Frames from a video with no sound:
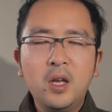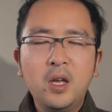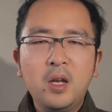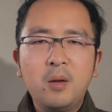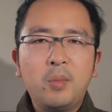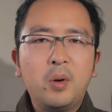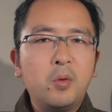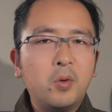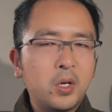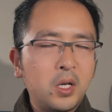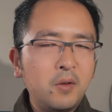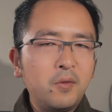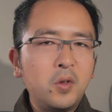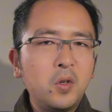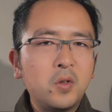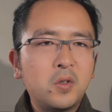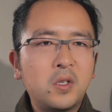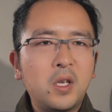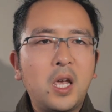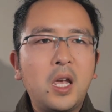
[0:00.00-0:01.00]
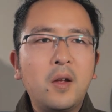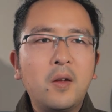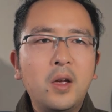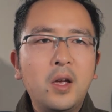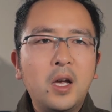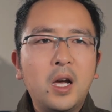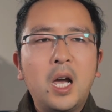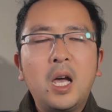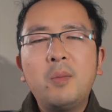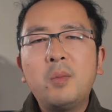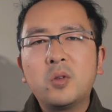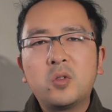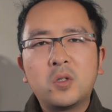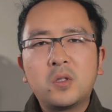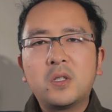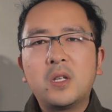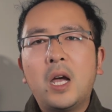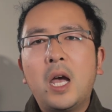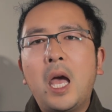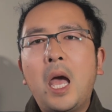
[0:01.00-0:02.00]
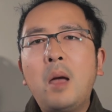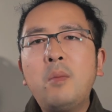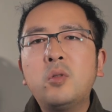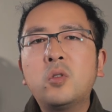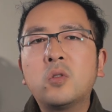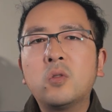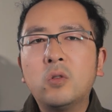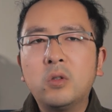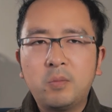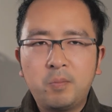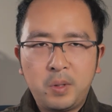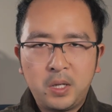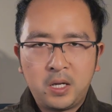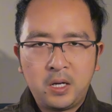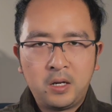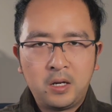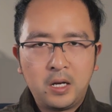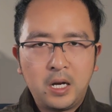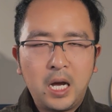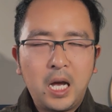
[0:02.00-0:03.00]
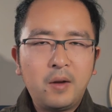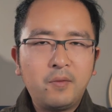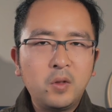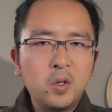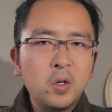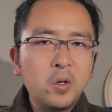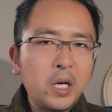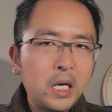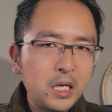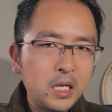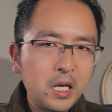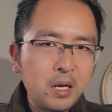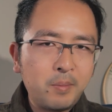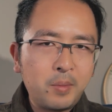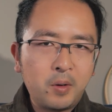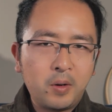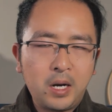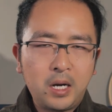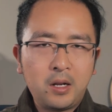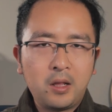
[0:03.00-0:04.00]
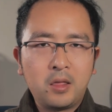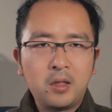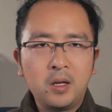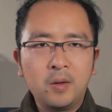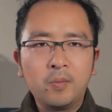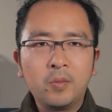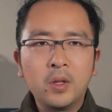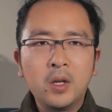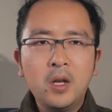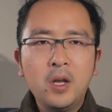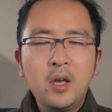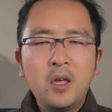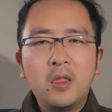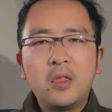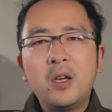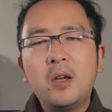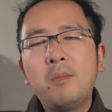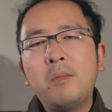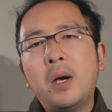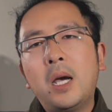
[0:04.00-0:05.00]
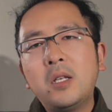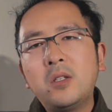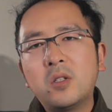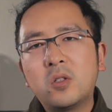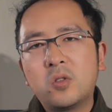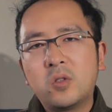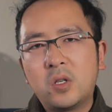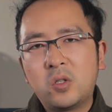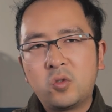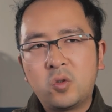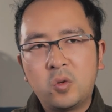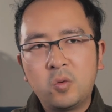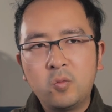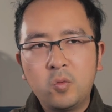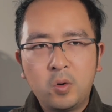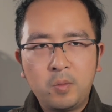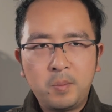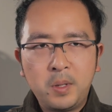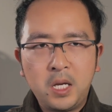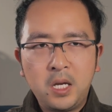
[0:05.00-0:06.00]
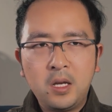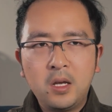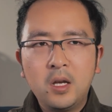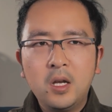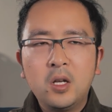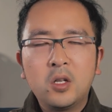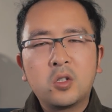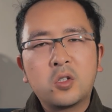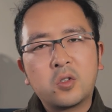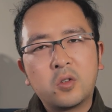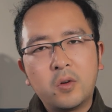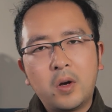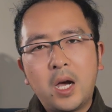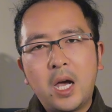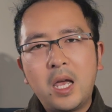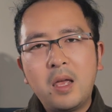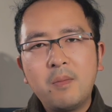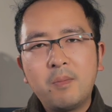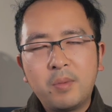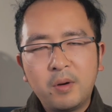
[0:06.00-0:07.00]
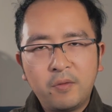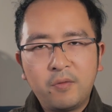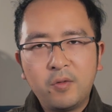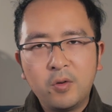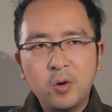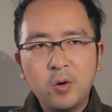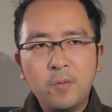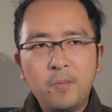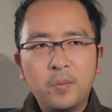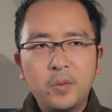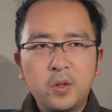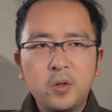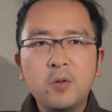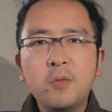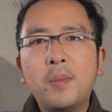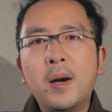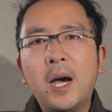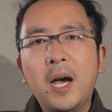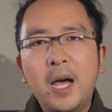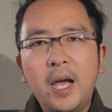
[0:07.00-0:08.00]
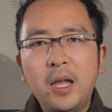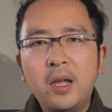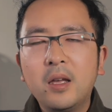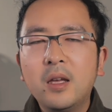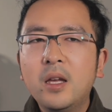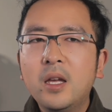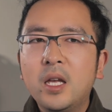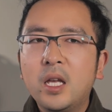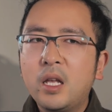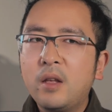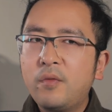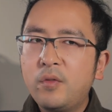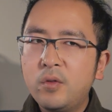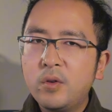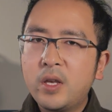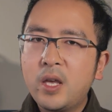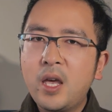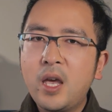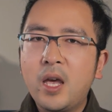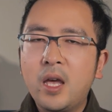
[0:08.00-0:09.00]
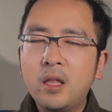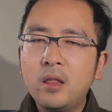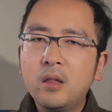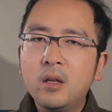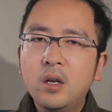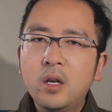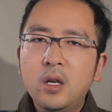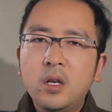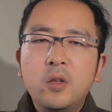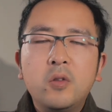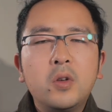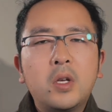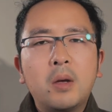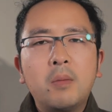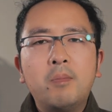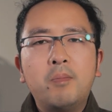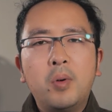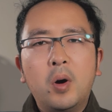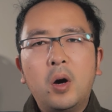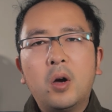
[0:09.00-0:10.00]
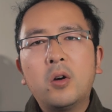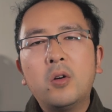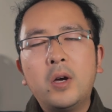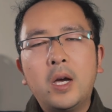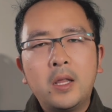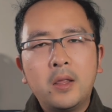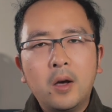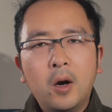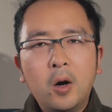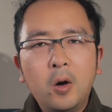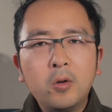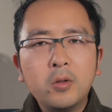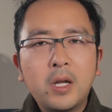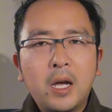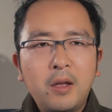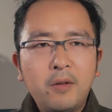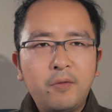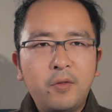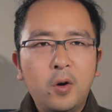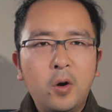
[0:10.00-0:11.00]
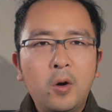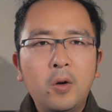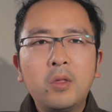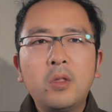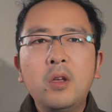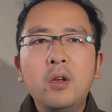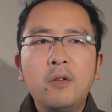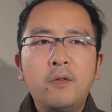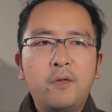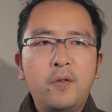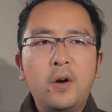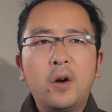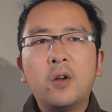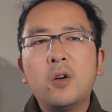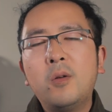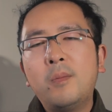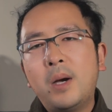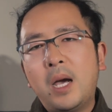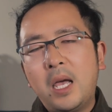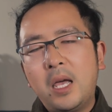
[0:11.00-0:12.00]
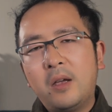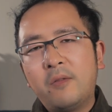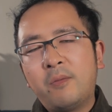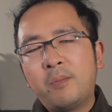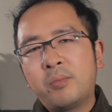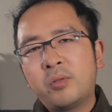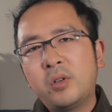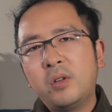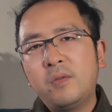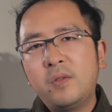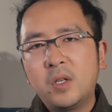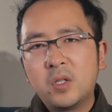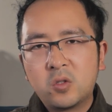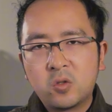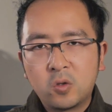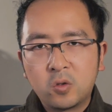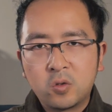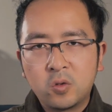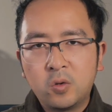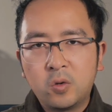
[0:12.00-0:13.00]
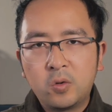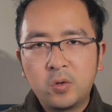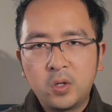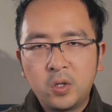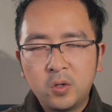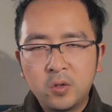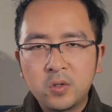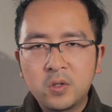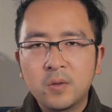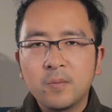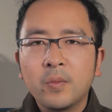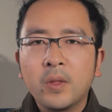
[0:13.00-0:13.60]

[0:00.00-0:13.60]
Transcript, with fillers: But whatever you say, I'm just an absolute beginner, I have no idea about anything, then my suggestion will be try before you buy. If you can, you can borrow an old iPhone, follow my previous tutorials,